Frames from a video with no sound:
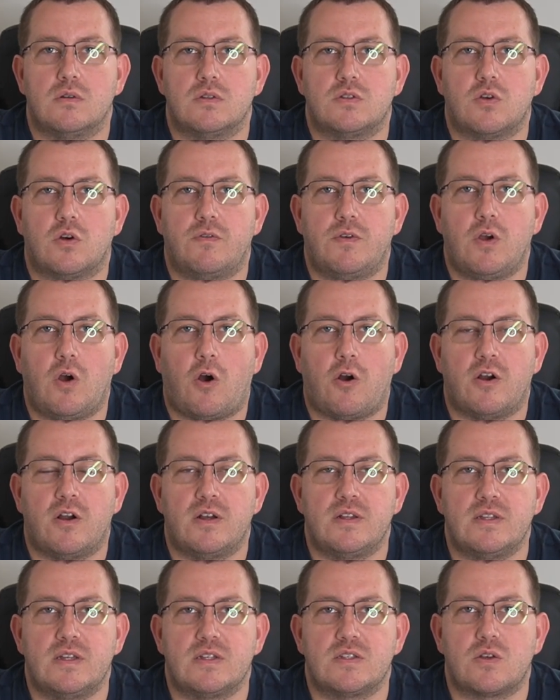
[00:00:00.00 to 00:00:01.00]
So if you
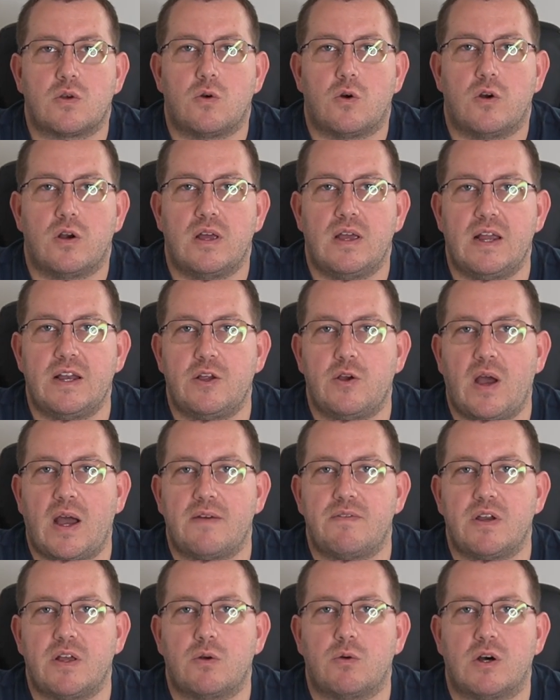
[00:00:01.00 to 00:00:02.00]
are on Discord and you
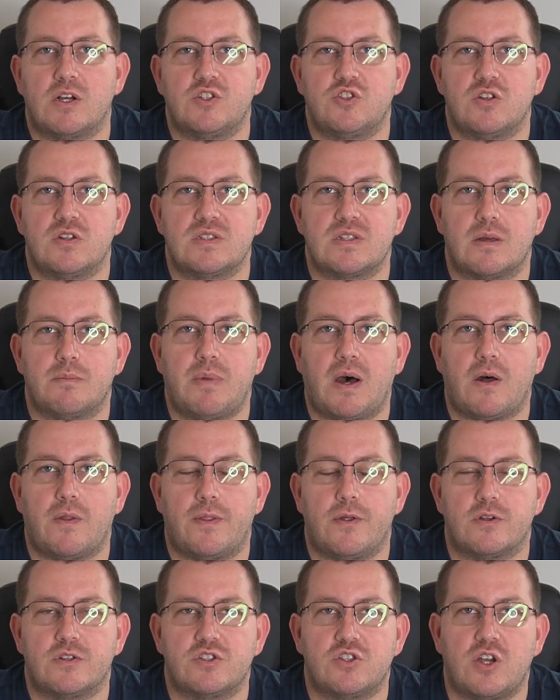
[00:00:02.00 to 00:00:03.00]
have any questions
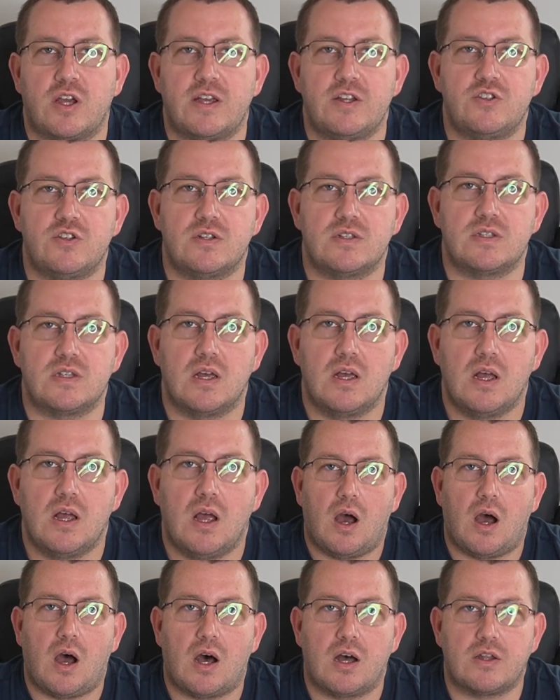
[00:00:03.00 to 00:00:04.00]
about those changes,
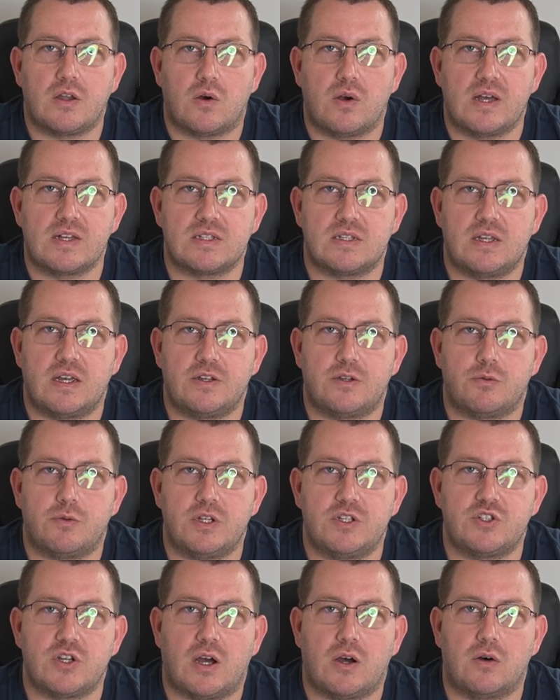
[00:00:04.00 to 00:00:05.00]
uh, don't hesitate to
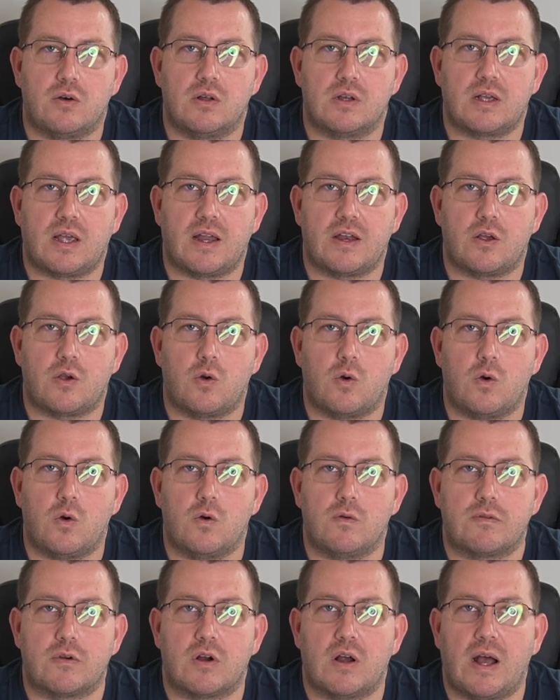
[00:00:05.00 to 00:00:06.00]
reach out. I kind of go
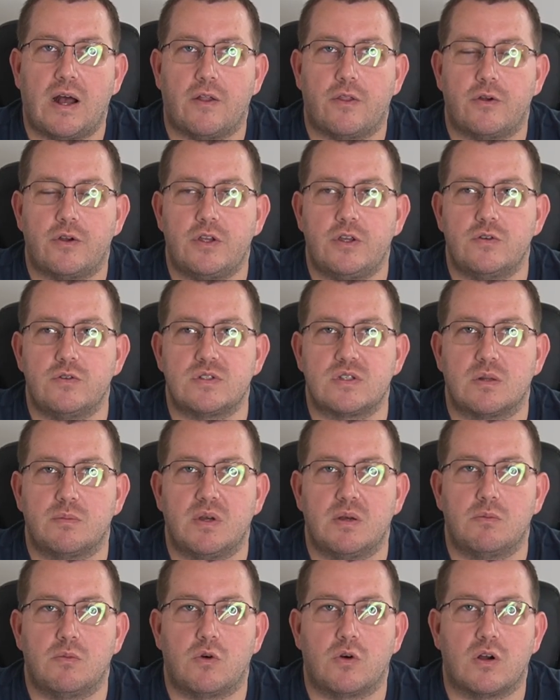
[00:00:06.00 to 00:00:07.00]
over how they're used a
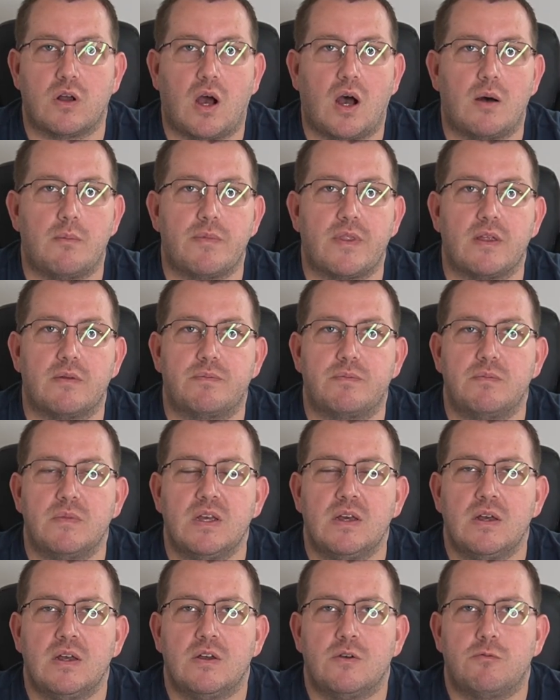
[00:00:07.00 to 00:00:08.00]
bit more. Um, the
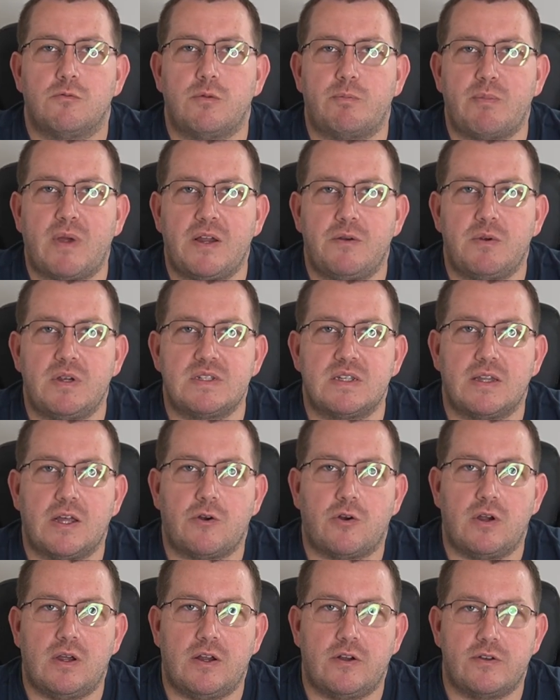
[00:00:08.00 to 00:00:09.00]
main reason
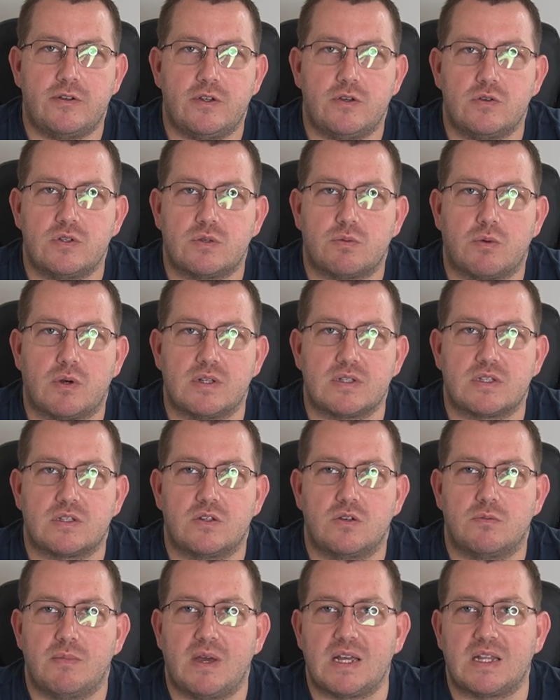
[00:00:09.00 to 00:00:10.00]
they were introduced was
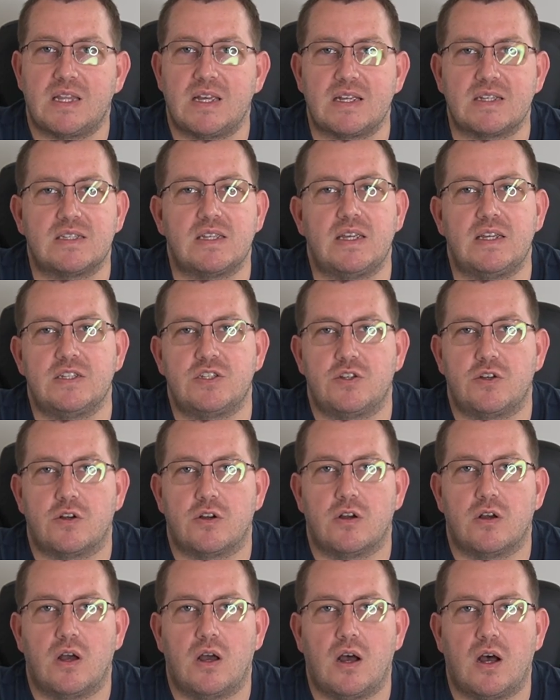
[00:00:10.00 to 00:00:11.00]
to make things
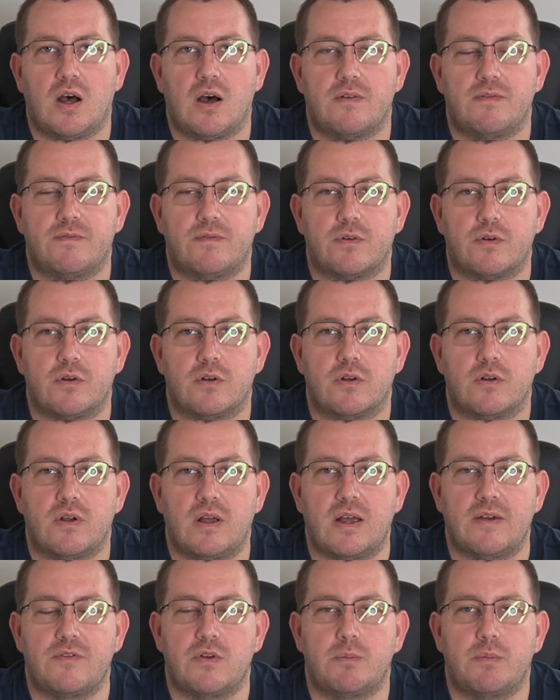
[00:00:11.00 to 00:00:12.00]
easier uh,
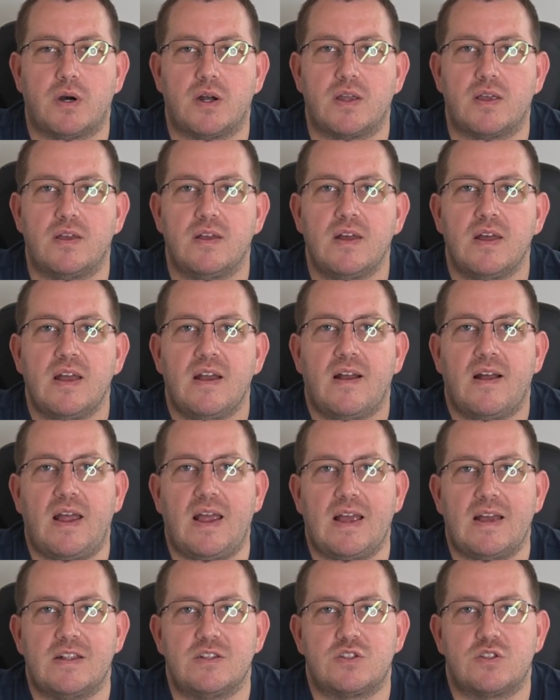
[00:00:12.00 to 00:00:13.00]
for everybody
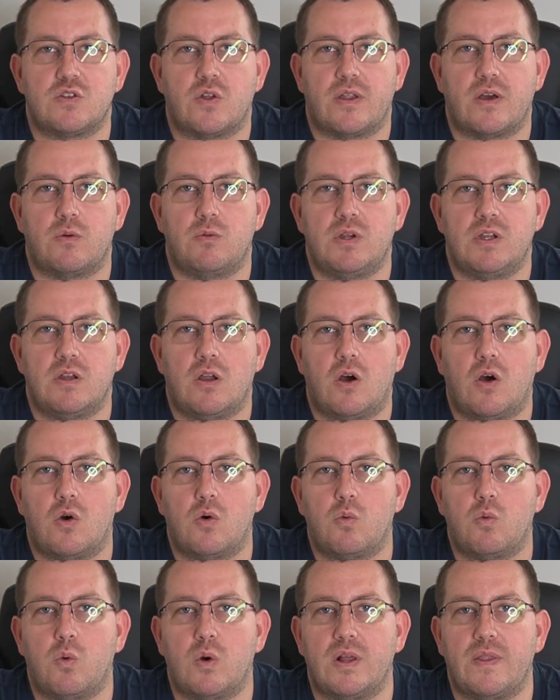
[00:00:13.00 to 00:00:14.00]
and so that we
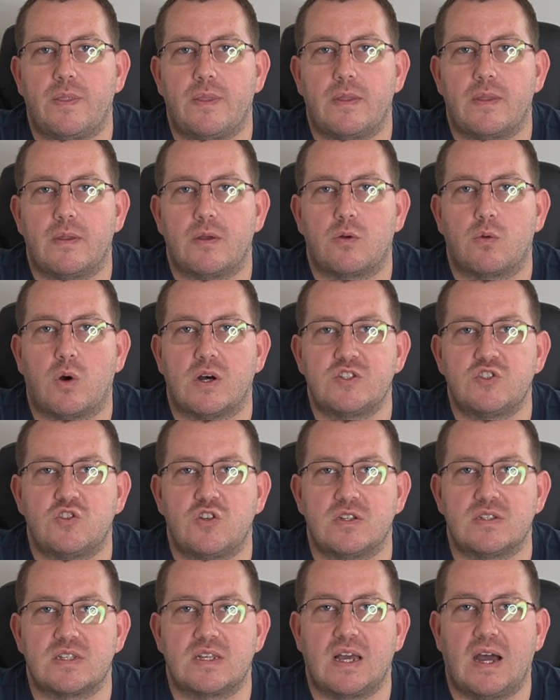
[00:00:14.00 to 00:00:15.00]
know when
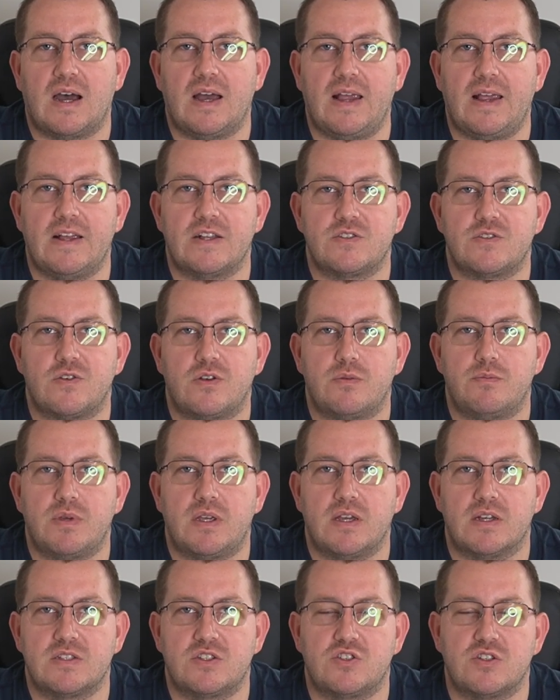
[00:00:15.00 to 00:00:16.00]
questions got answered
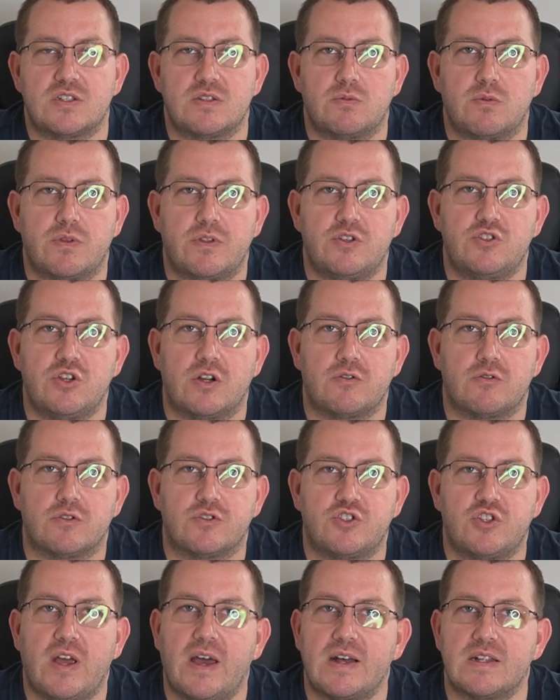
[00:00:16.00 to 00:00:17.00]
because just with
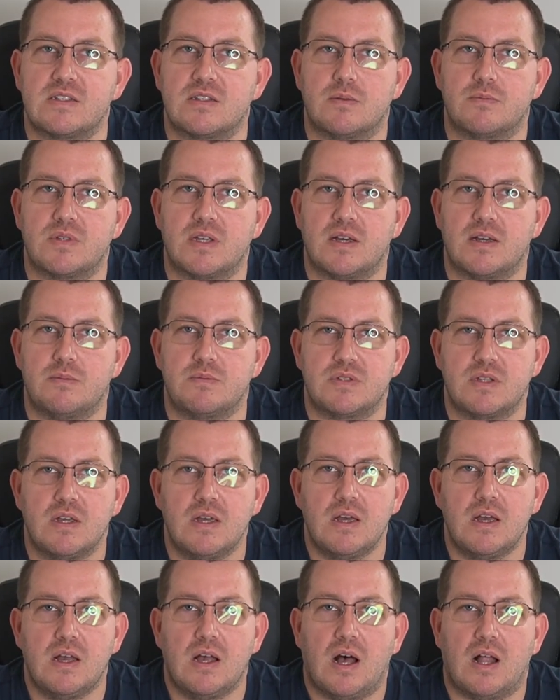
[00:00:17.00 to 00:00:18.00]
general chat
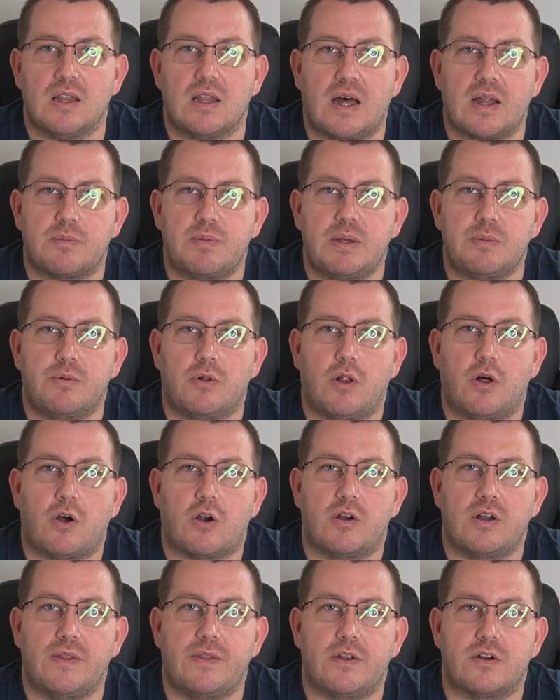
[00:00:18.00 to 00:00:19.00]
sometimes a lot of people
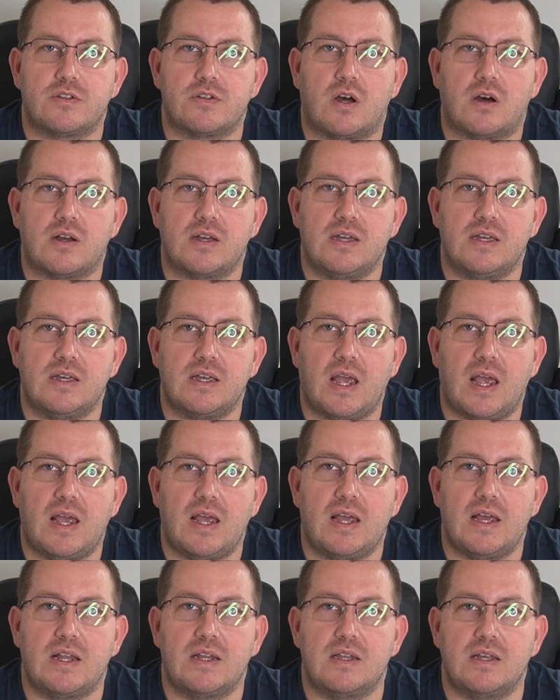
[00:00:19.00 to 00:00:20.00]
are in there talking
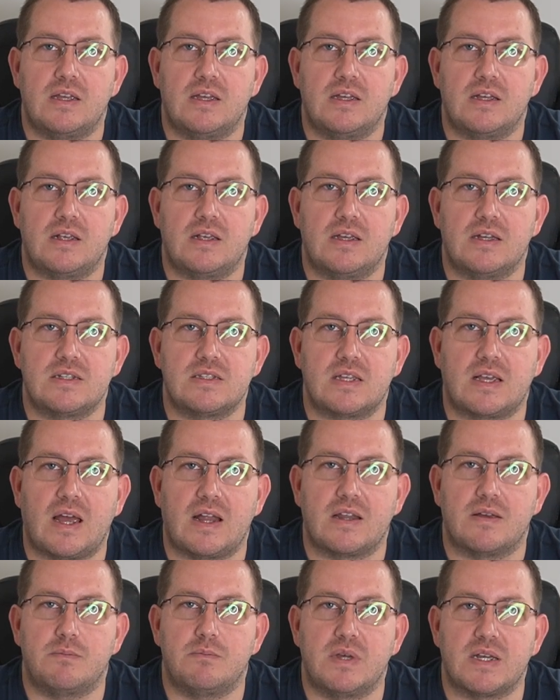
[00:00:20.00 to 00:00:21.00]
and it gets
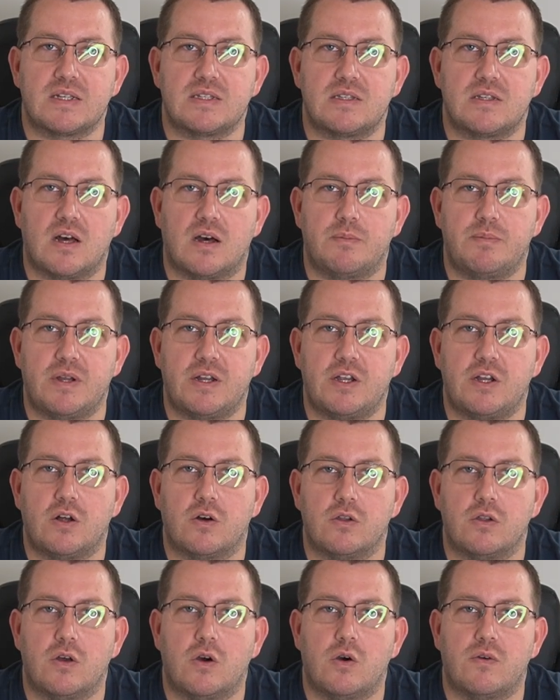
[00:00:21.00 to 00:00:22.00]
kind of mixed up and you
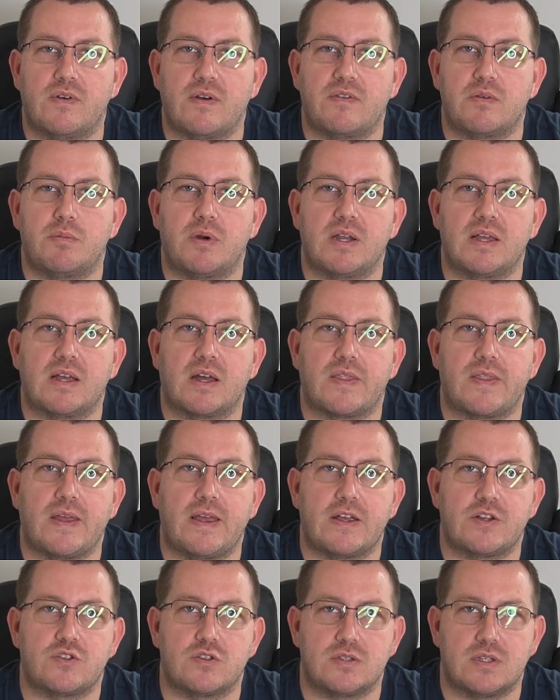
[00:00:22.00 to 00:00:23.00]
don't know if everybody got
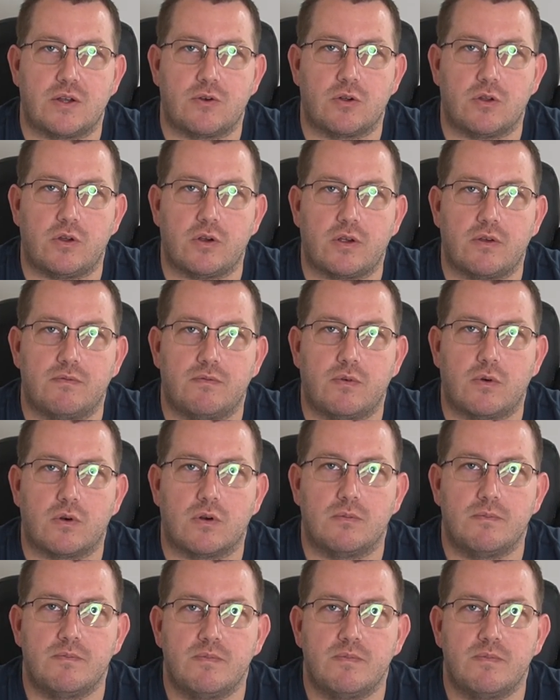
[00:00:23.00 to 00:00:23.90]
the answers they were looking for